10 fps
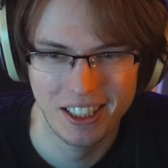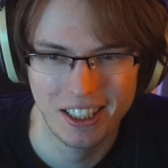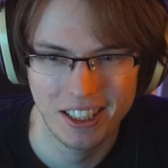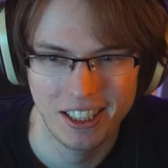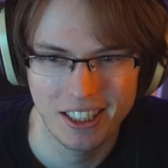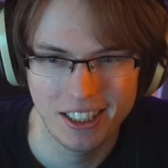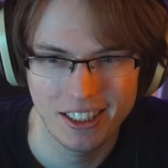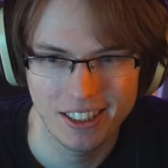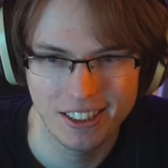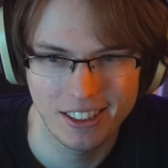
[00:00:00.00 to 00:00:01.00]

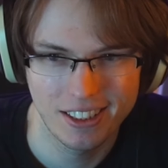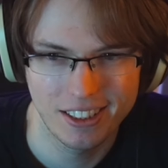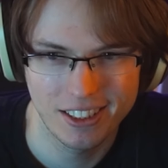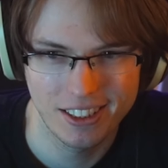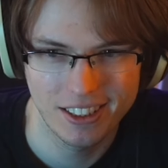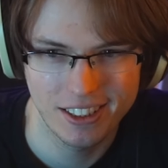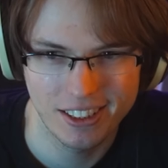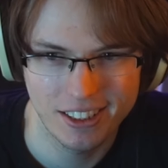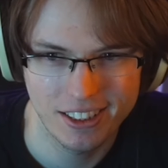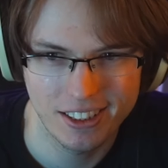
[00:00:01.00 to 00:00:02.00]

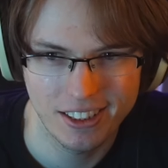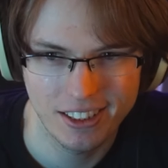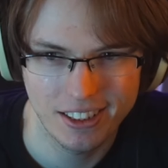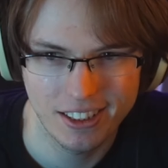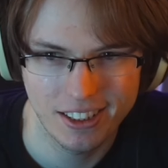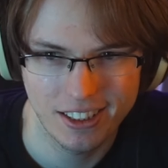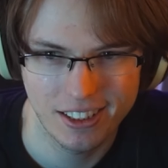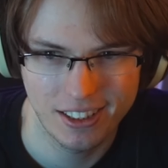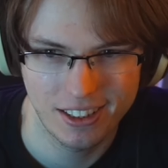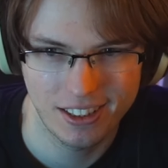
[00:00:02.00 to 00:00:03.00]

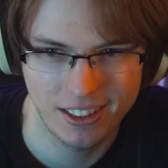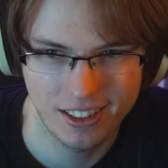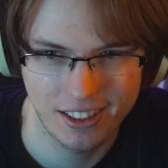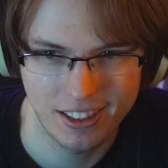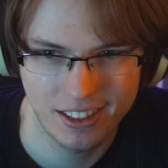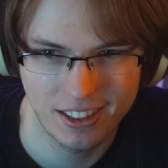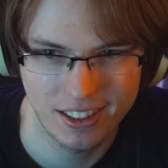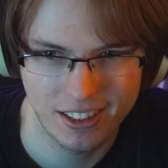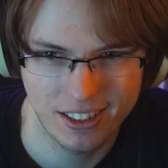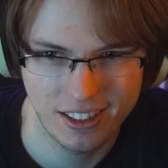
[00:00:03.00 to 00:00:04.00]

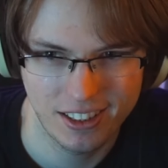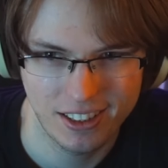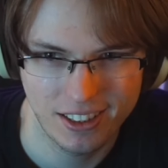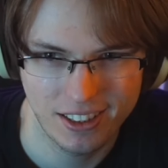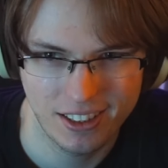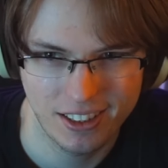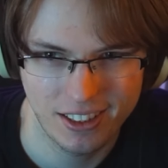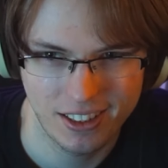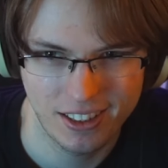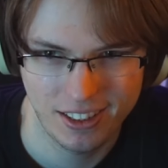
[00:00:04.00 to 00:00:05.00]

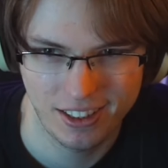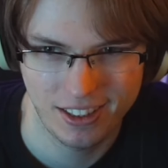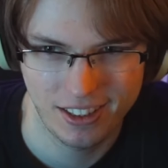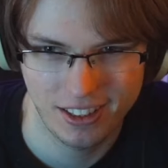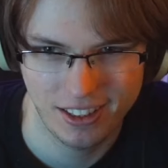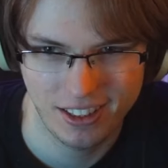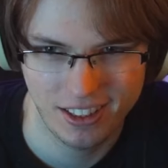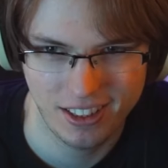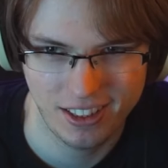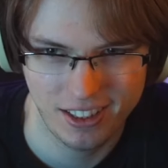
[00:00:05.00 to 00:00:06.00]

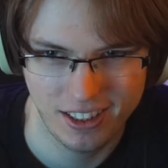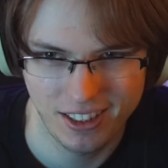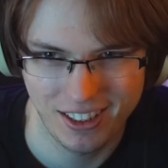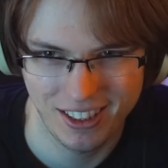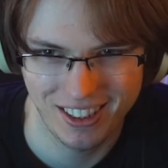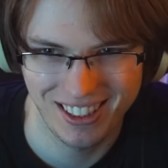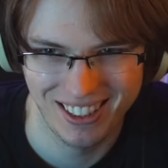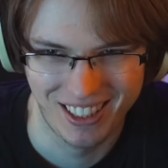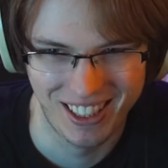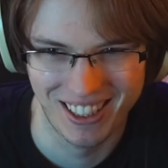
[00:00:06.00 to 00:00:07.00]

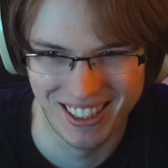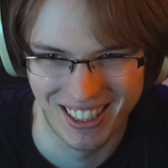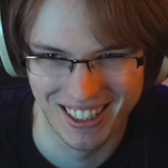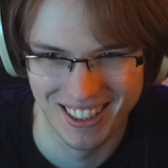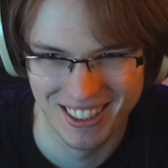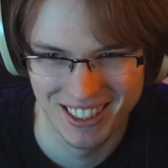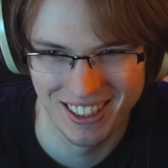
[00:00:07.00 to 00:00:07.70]
(no one is talking)